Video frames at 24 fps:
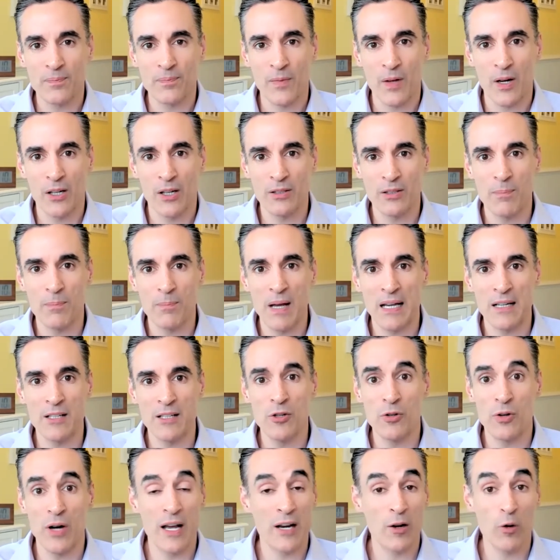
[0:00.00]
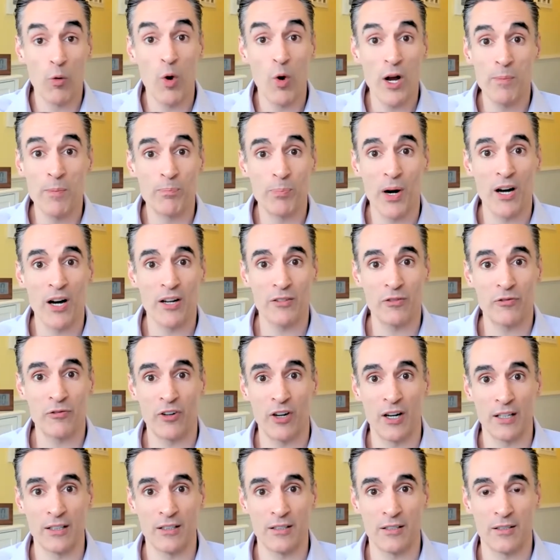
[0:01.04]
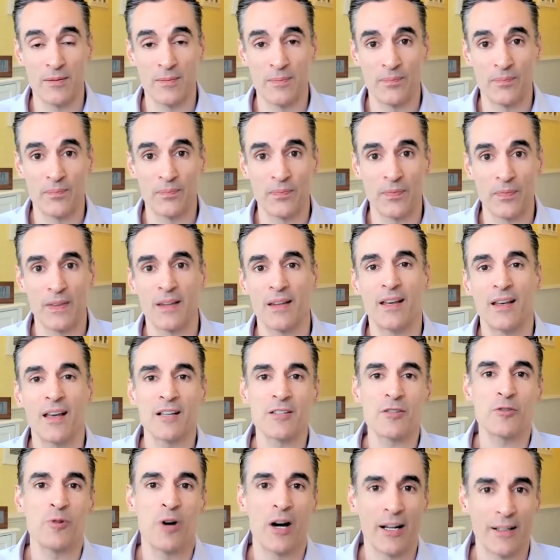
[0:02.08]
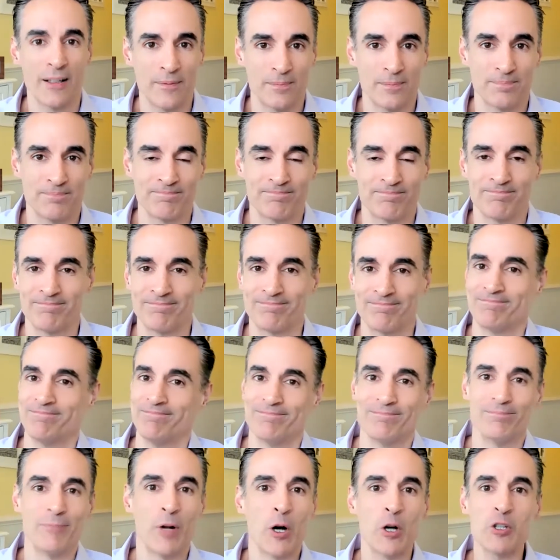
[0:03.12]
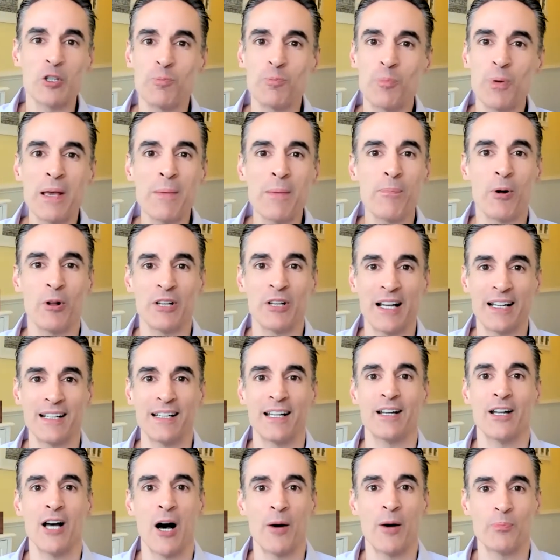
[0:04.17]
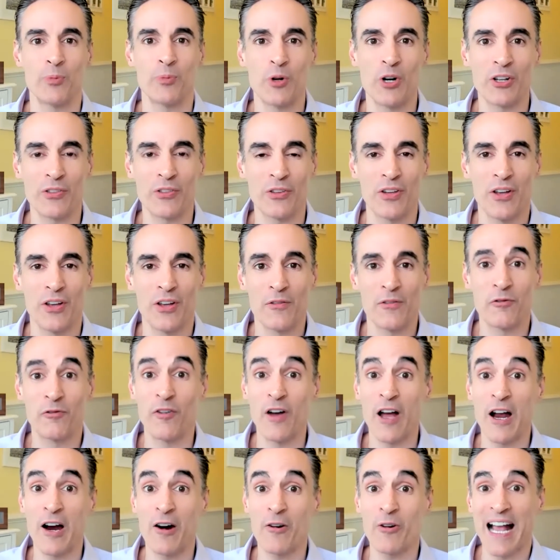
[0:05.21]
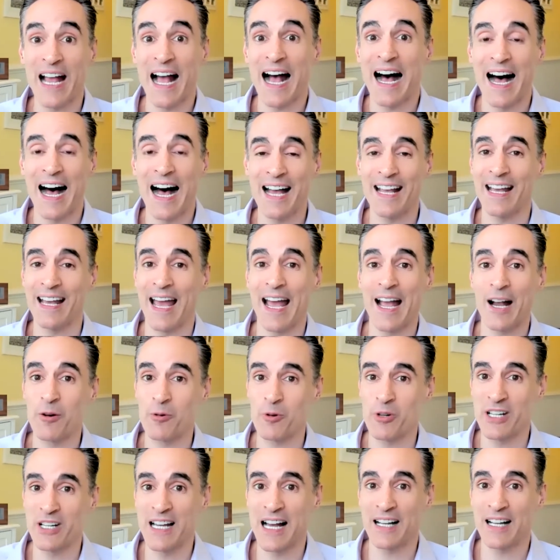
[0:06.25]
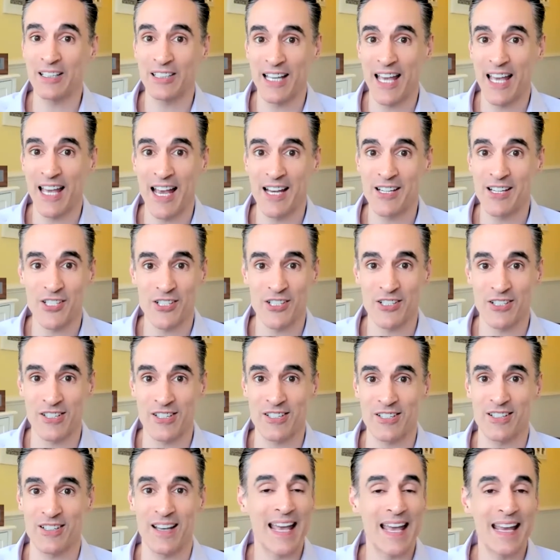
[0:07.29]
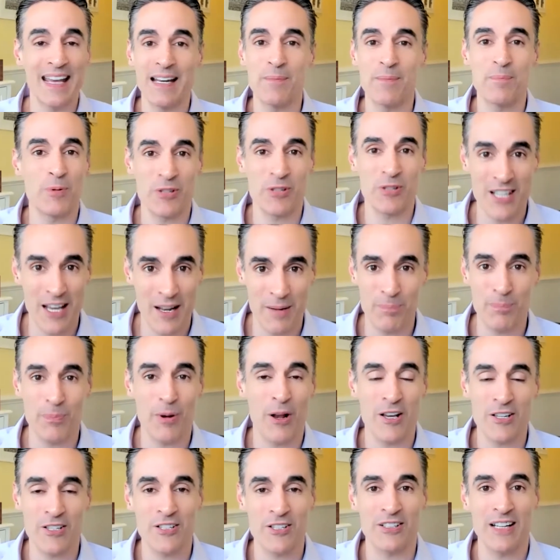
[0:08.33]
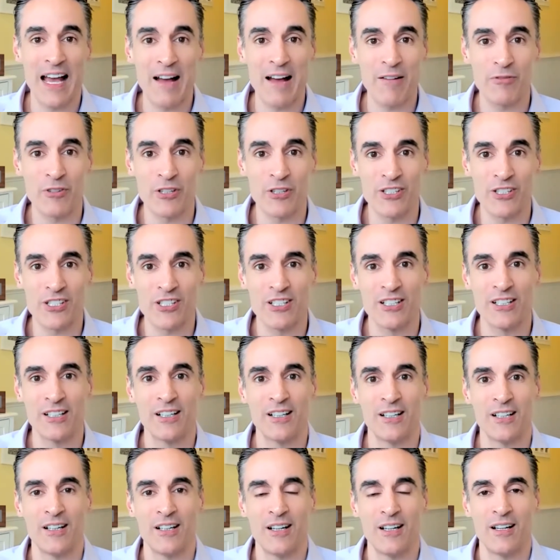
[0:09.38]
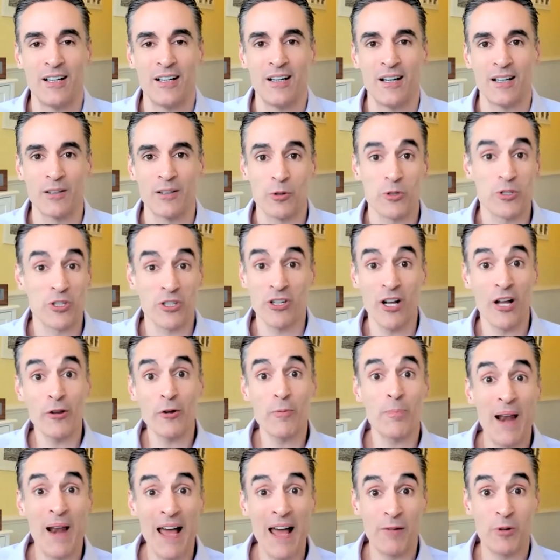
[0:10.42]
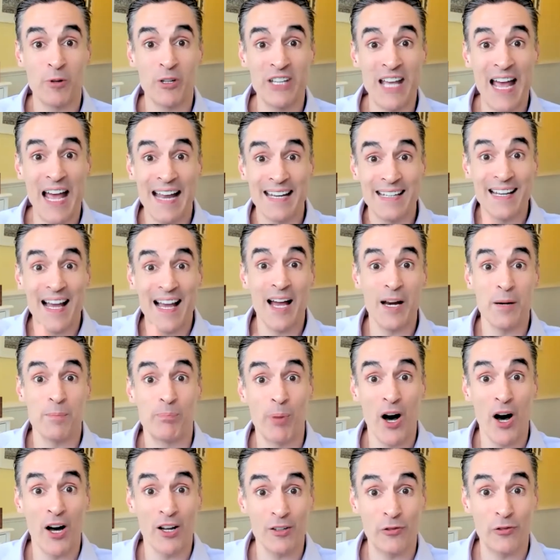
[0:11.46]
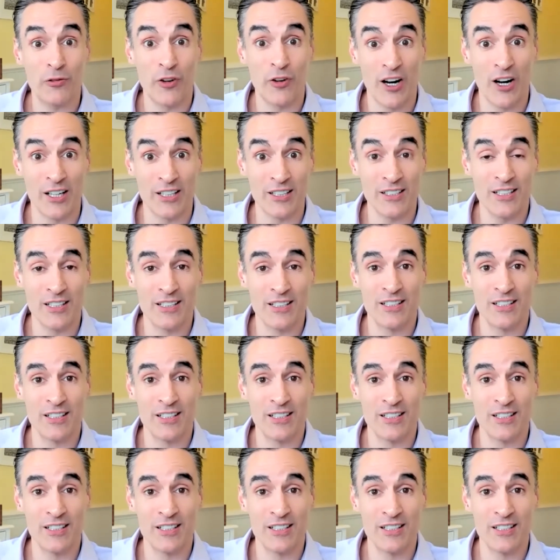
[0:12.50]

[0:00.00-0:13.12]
on the menu and one bond fund. Guess what? Most people ended up with very high equity allocations, 80% plus on average. Yeah. There was another plan where they had nine bond fund